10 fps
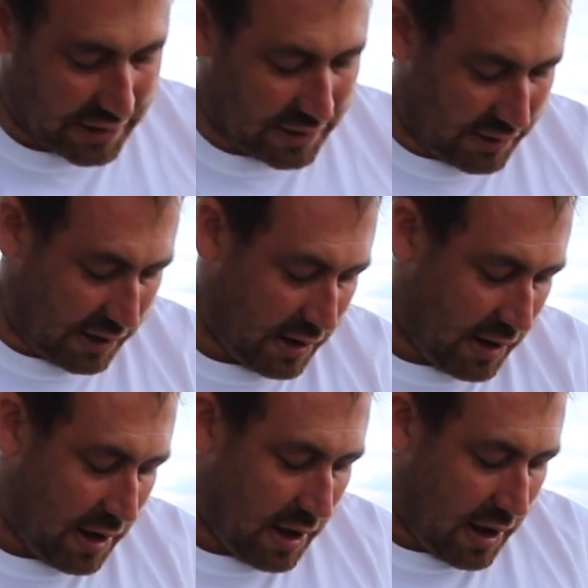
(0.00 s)
see it in
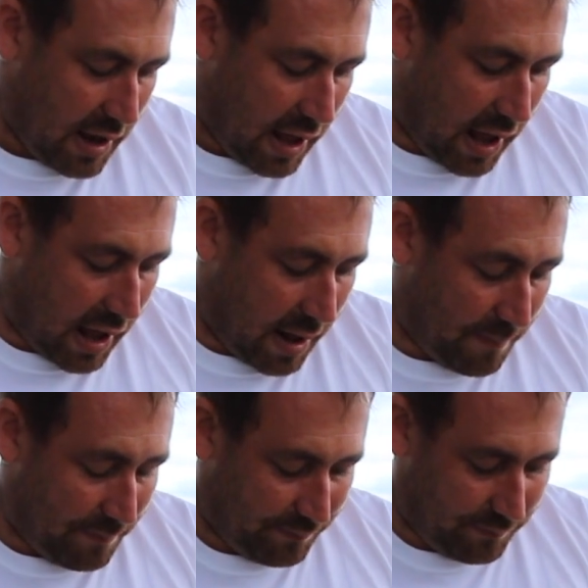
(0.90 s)

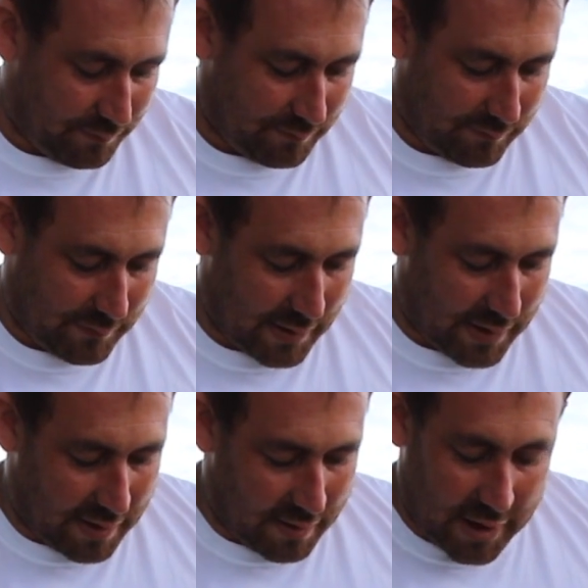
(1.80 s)
there.
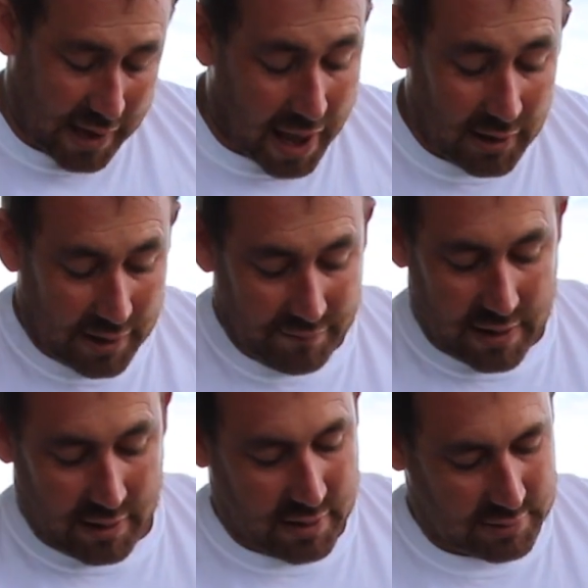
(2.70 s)
You can leave
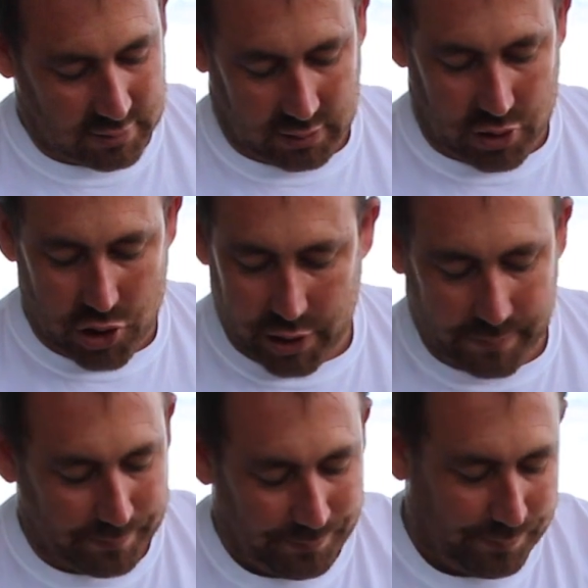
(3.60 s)
that in there, it's not going to hurt
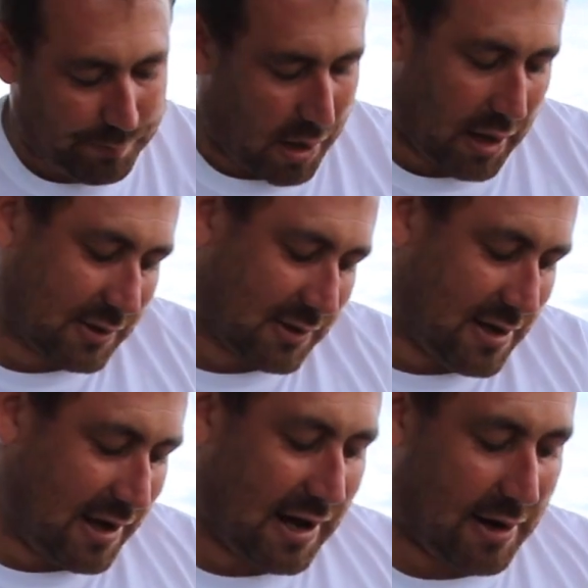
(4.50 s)
it, but
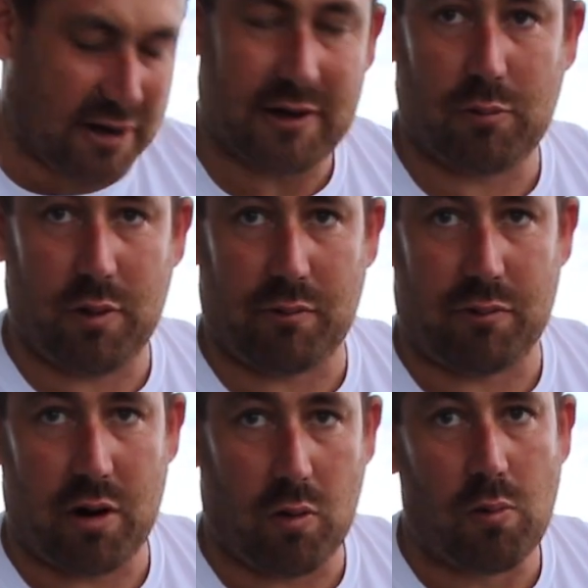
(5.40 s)
you're going to end up with a
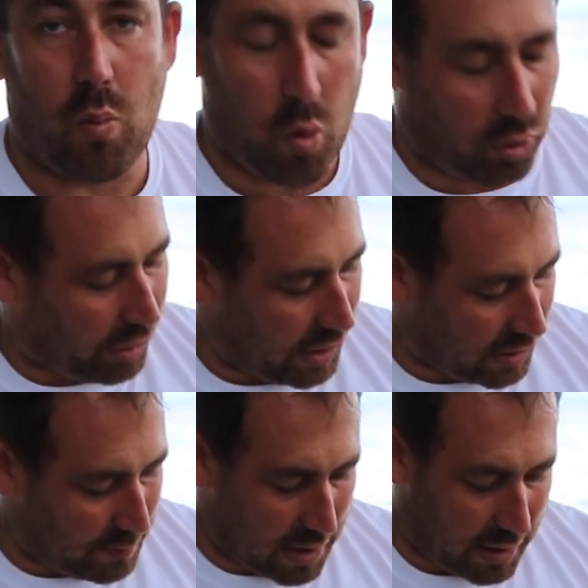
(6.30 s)
real watery
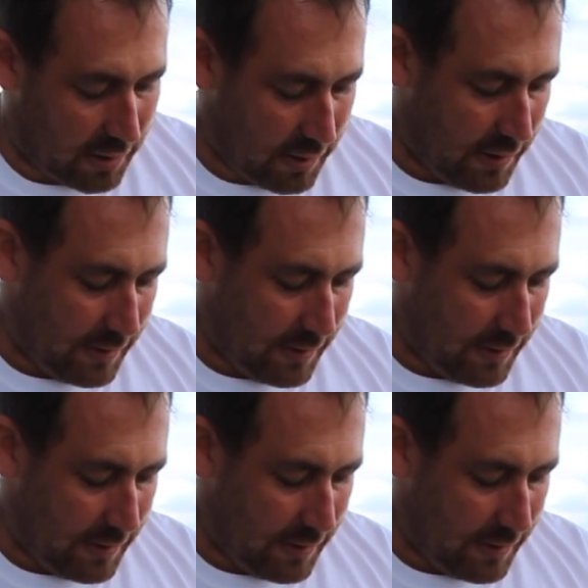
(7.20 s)
yakamata.